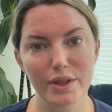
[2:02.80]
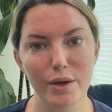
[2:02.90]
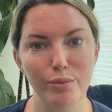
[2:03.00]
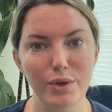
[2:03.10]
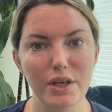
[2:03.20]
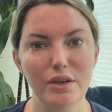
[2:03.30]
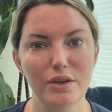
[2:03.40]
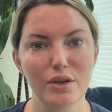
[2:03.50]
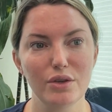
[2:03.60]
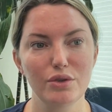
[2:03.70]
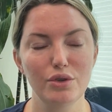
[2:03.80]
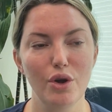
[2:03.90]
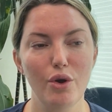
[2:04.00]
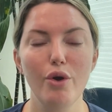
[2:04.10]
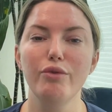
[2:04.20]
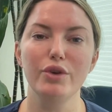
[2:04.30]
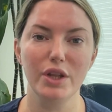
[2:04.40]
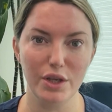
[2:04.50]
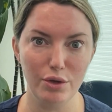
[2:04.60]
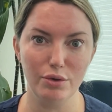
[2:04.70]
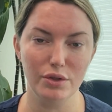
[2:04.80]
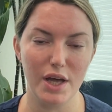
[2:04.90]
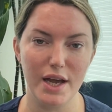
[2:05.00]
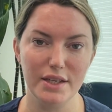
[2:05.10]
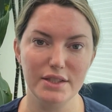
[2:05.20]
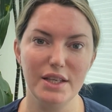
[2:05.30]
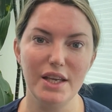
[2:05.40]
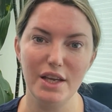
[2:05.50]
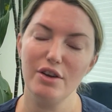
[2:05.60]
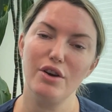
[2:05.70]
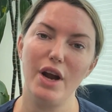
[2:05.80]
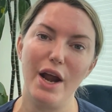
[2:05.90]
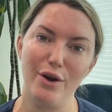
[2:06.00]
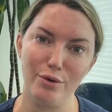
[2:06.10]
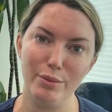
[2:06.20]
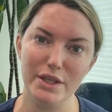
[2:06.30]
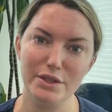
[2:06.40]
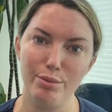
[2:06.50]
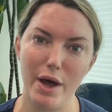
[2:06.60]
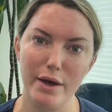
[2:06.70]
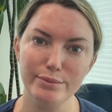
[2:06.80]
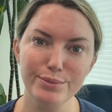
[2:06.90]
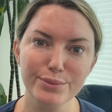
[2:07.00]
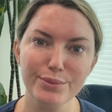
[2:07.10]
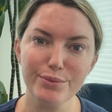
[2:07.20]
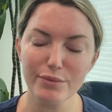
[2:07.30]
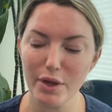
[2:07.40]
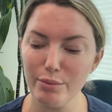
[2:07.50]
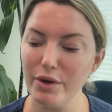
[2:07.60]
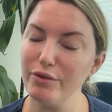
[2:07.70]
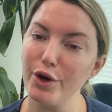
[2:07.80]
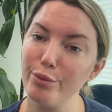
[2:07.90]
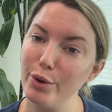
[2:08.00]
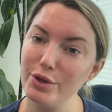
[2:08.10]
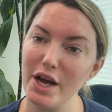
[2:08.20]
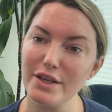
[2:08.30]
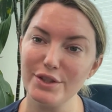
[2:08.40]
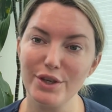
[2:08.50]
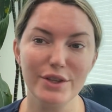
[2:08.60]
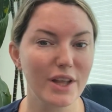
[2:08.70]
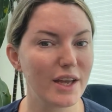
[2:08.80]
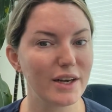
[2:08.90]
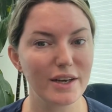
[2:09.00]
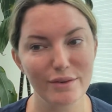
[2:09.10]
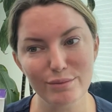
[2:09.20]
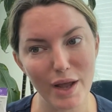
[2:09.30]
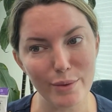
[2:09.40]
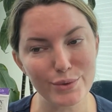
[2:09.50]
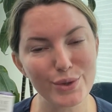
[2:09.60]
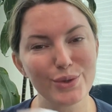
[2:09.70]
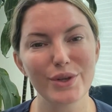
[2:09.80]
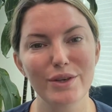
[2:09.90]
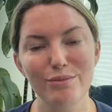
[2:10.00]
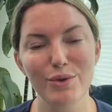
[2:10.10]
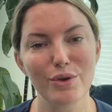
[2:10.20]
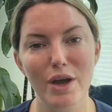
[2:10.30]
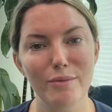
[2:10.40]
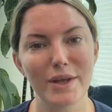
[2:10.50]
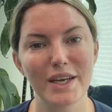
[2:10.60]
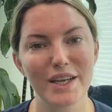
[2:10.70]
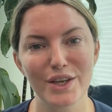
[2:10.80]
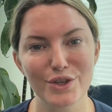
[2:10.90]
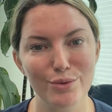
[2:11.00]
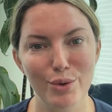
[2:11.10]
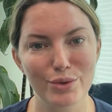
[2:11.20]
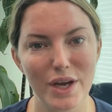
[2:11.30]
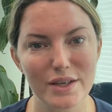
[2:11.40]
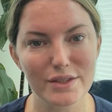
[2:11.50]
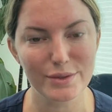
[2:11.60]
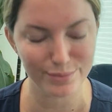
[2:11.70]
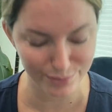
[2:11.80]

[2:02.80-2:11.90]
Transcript: that we overly utilize here at our med spa. But if you're a Botoxer, then absolutely you can come in and get your Botox.